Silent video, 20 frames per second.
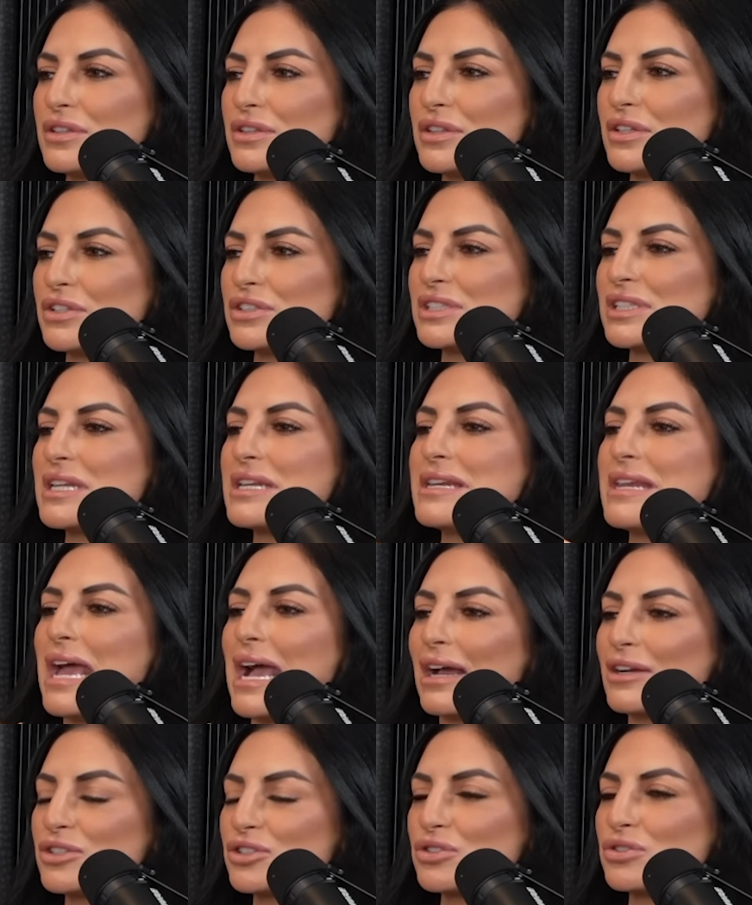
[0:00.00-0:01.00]
the
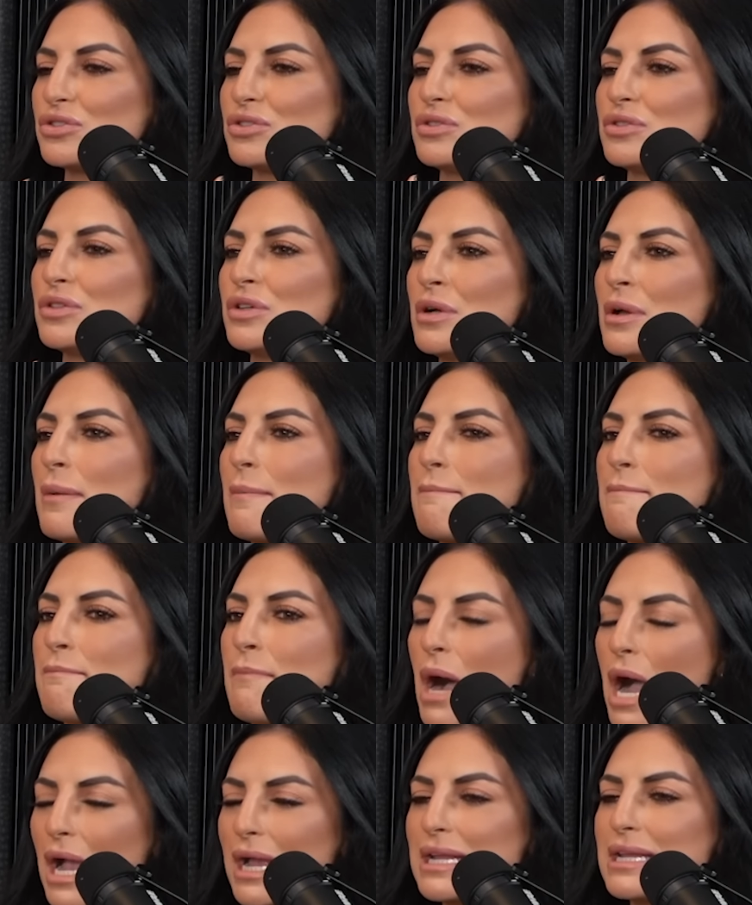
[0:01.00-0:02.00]
natural
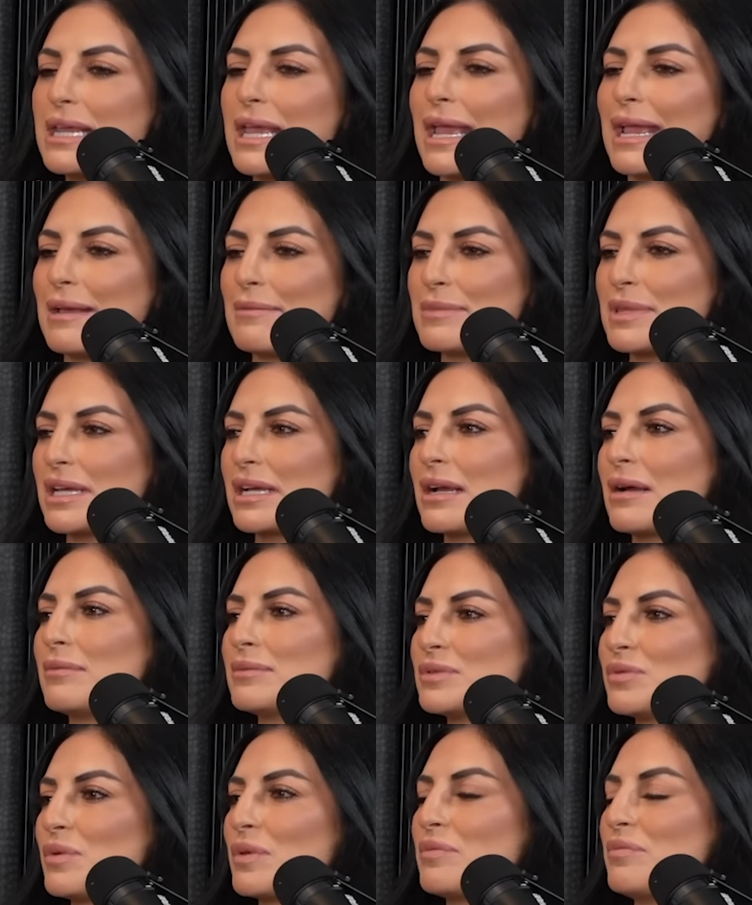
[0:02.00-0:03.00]
mind game that
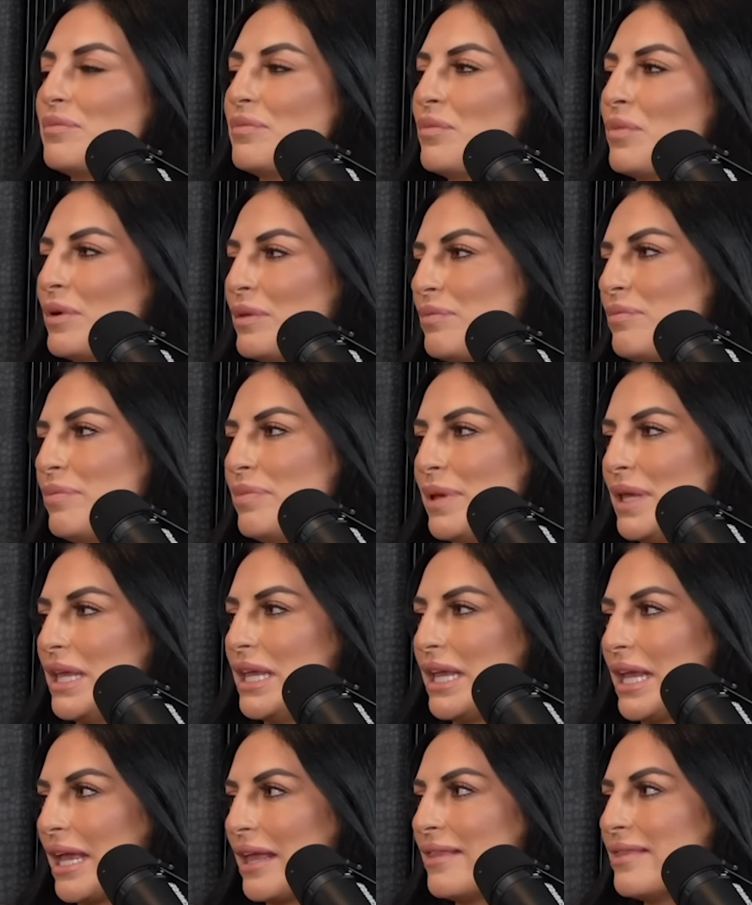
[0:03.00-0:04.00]
comes with
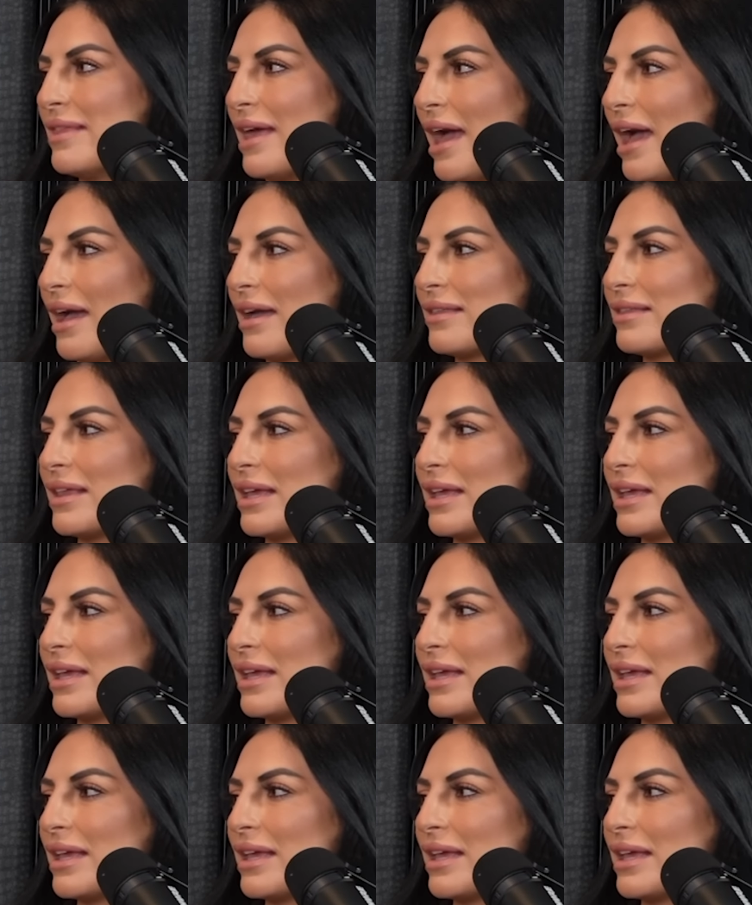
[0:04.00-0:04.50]
being in that.